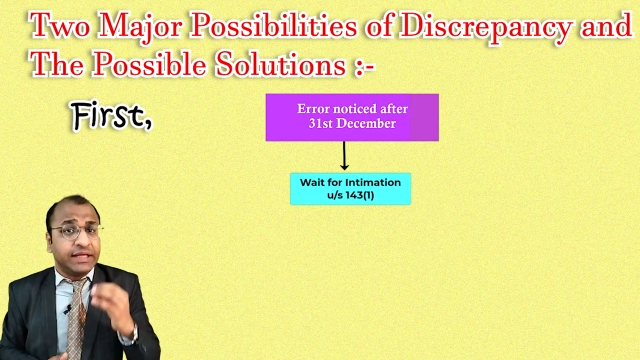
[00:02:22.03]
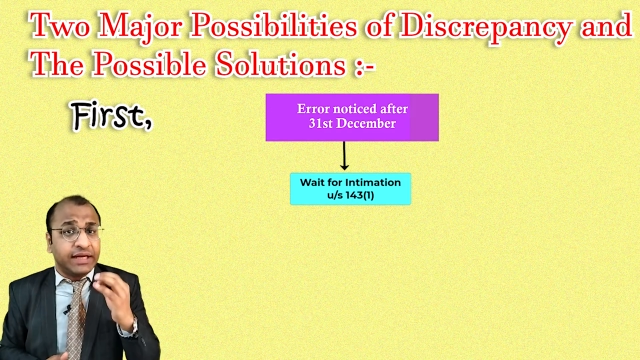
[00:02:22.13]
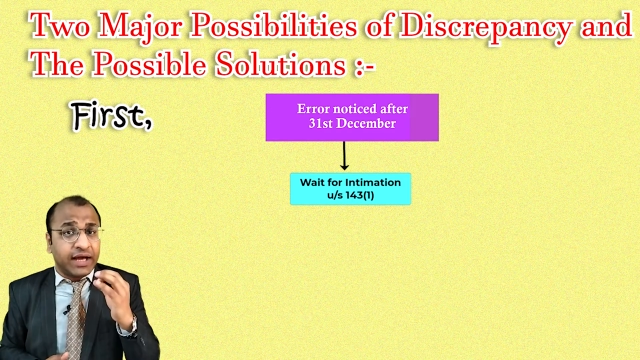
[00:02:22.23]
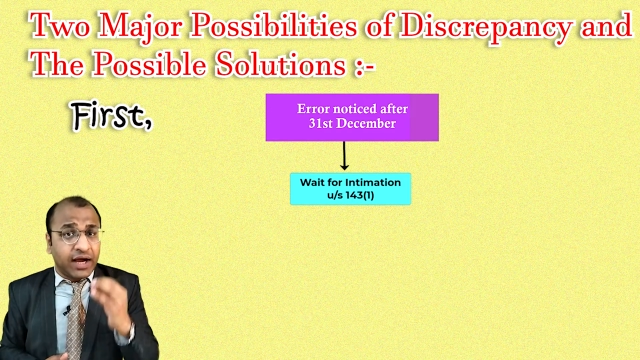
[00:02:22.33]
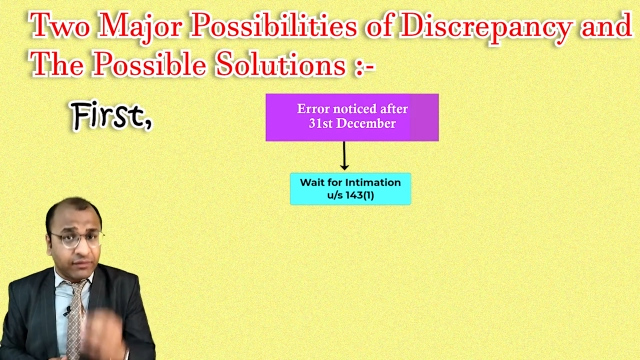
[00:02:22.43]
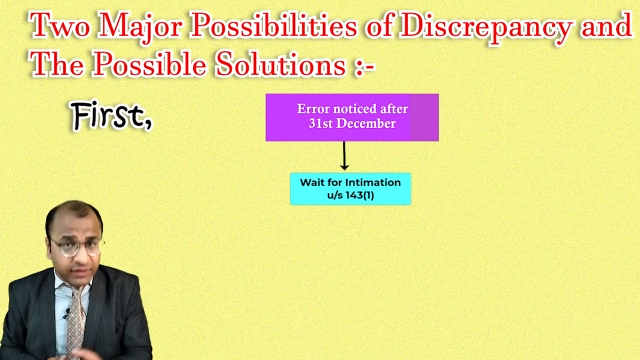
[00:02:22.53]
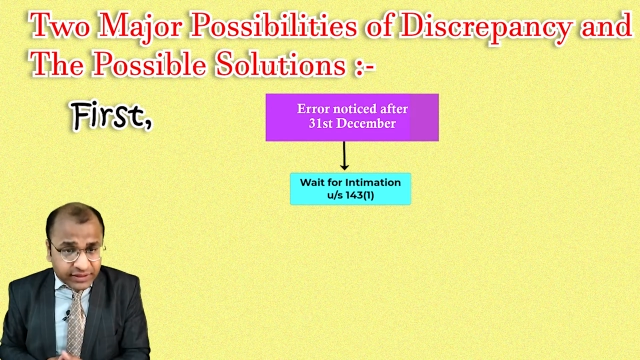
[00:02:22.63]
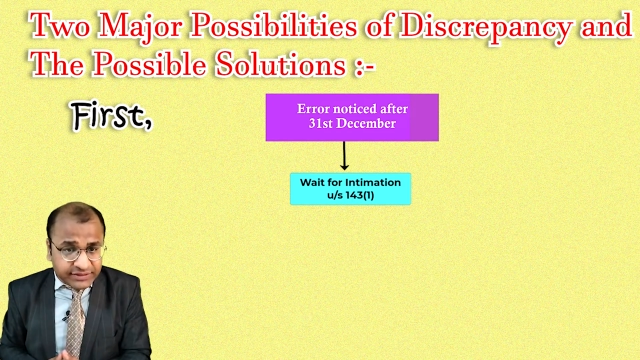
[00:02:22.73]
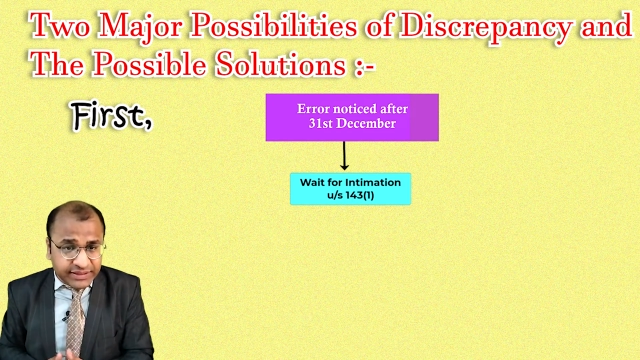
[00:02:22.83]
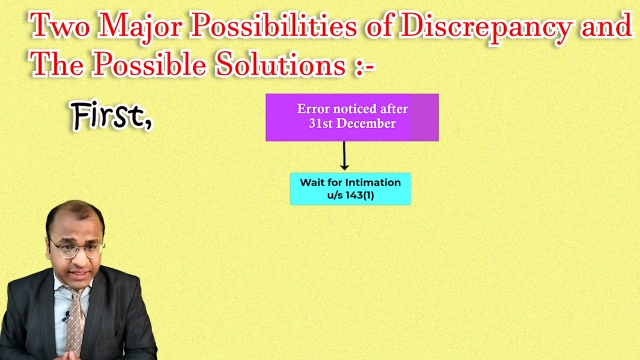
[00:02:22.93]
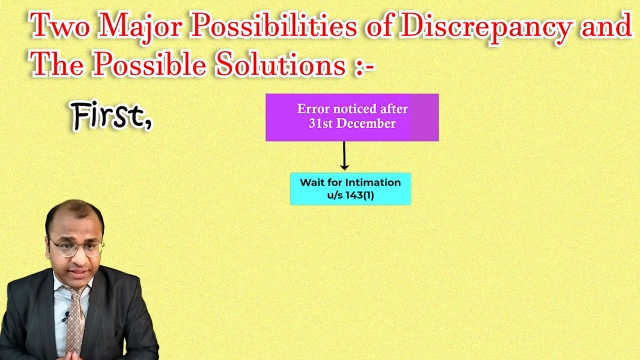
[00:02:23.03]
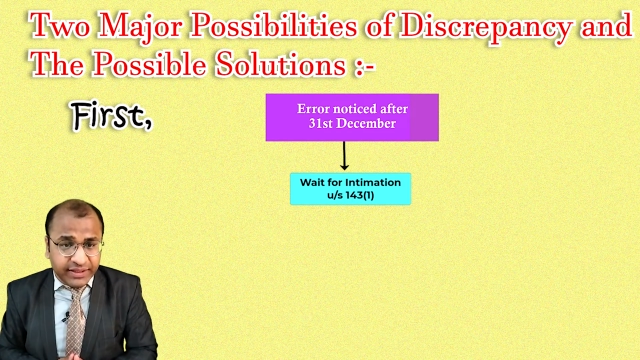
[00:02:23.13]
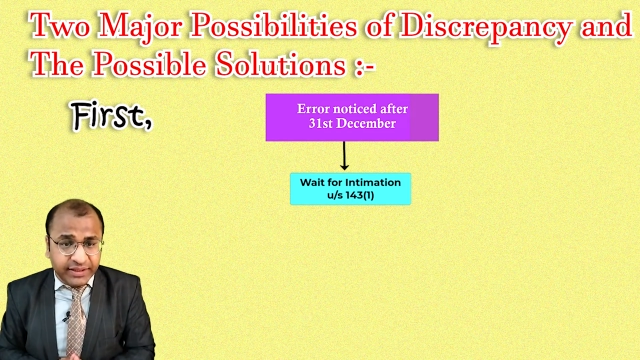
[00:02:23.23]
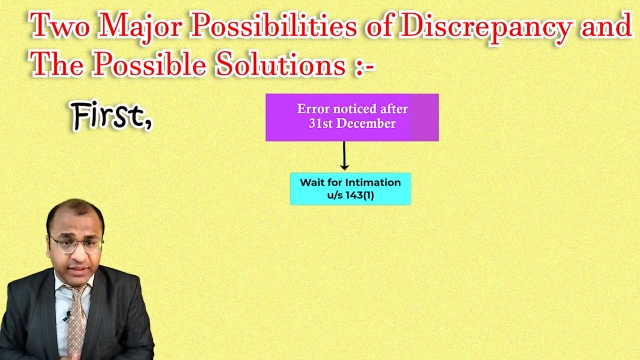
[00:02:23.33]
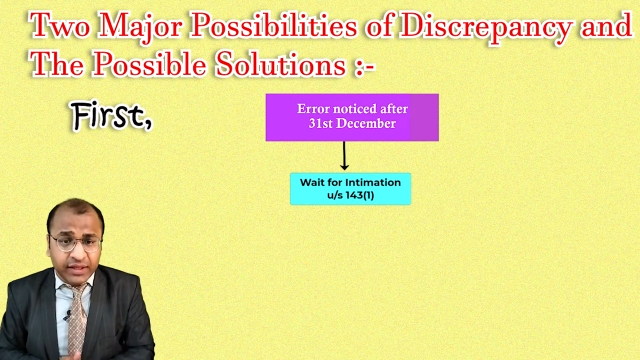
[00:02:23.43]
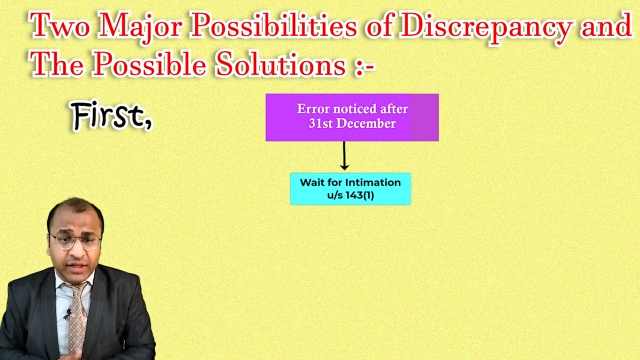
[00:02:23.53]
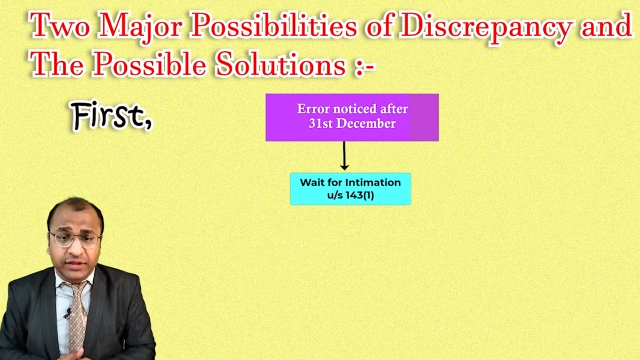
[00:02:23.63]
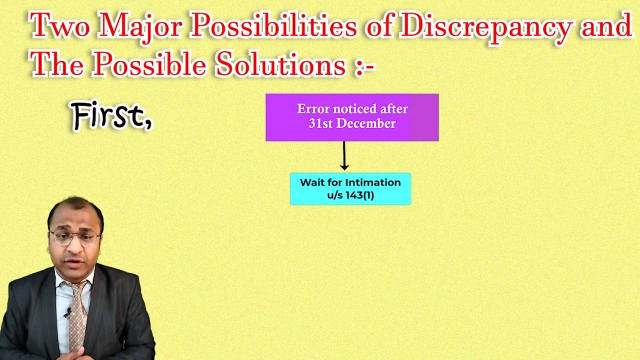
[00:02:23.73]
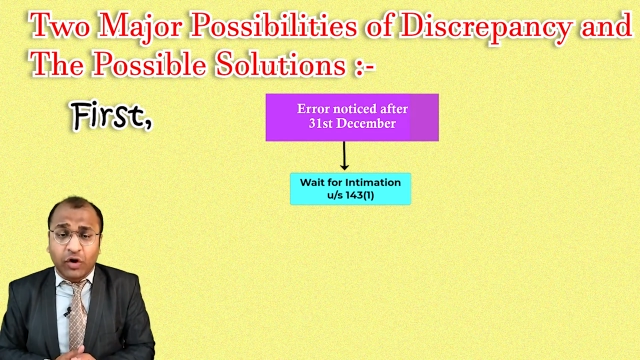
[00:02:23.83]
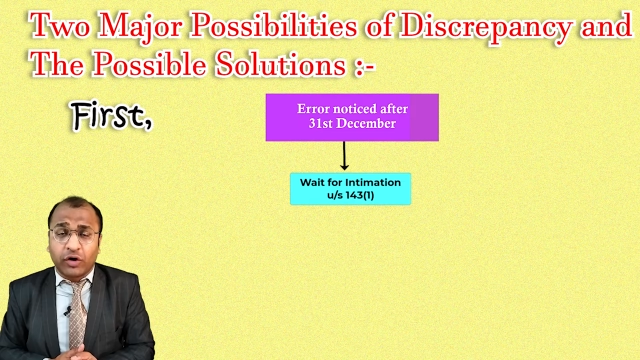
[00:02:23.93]
In our understanding,
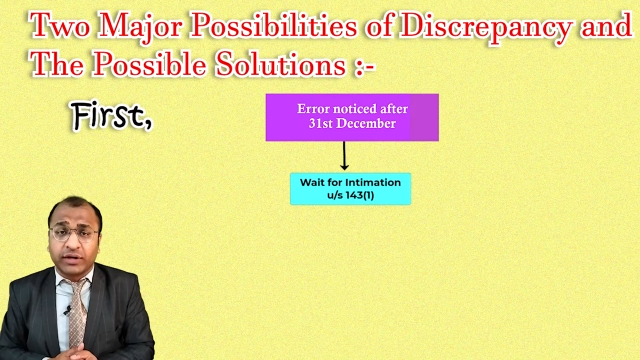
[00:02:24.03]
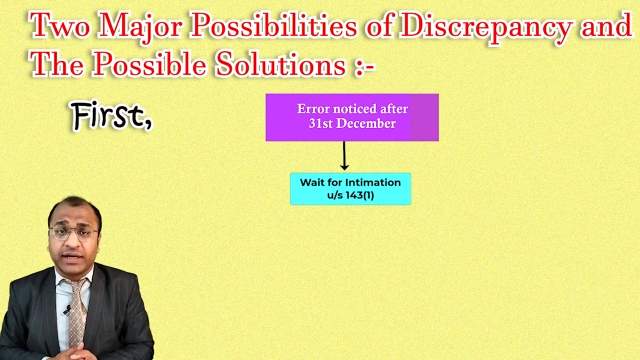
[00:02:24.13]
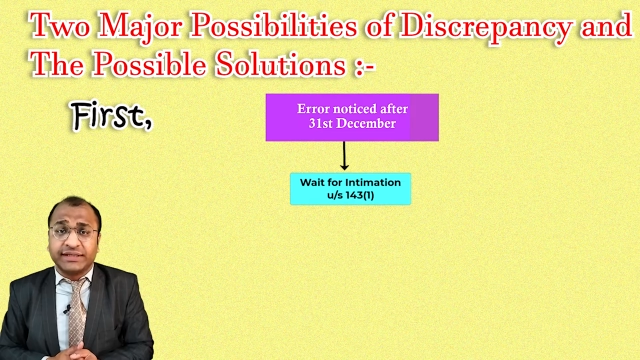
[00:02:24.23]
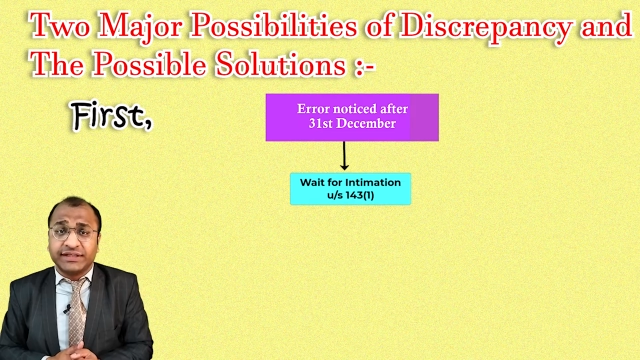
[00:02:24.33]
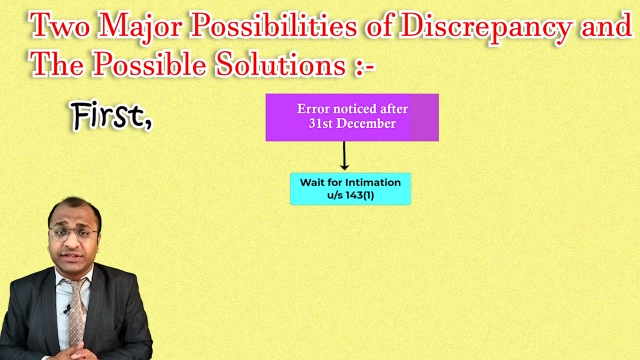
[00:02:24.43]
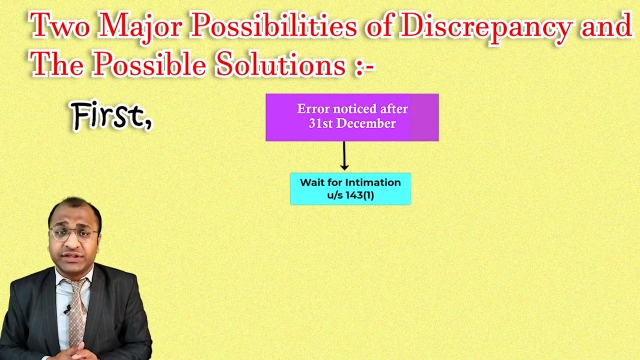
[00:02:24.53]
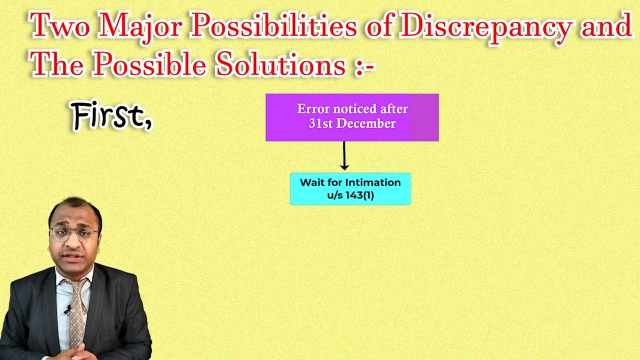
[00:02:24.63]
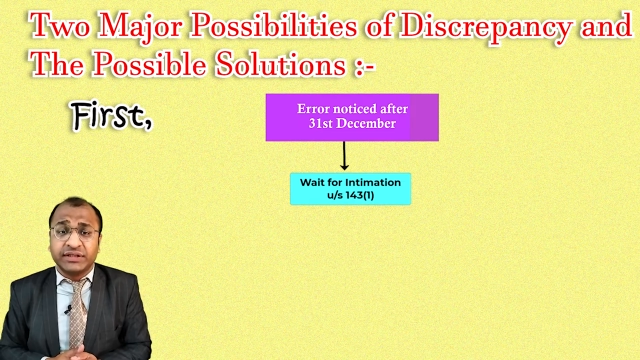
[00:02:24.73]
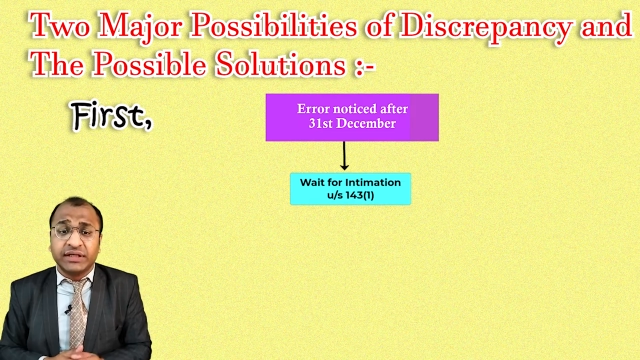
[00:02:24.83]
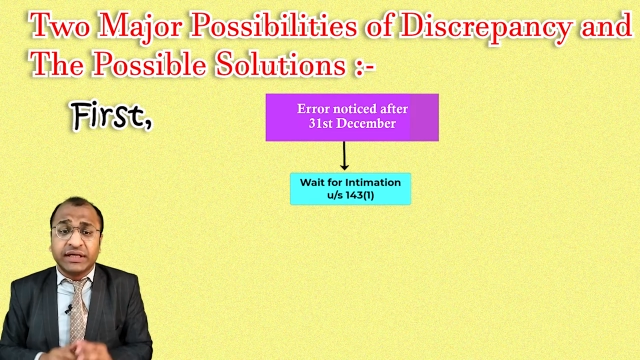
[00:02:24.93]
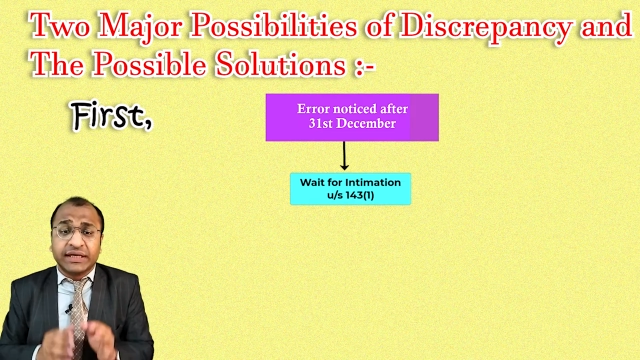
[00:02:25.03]
the organization